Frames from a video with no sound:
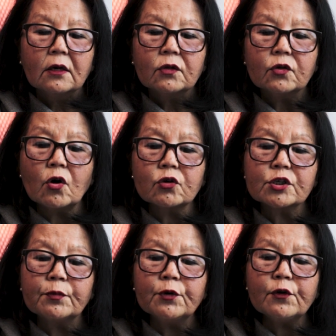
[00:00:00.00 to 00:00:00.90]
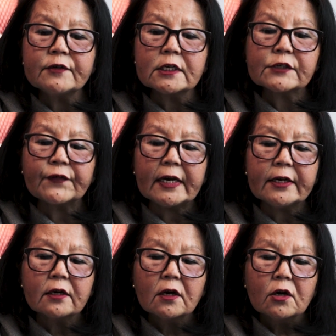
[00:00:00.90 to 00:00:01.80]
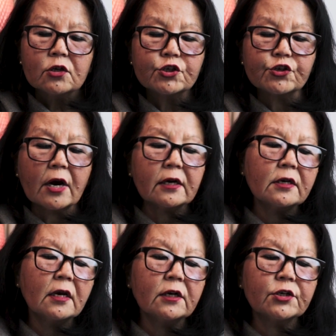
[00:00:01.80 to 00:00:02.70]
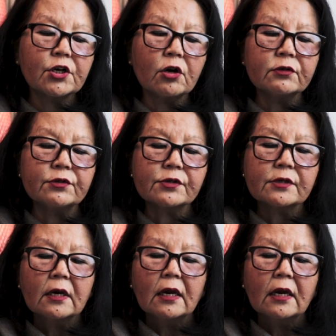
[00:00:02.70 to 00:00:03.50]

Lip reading: The doctor moved his feet, shrugged his shoulders,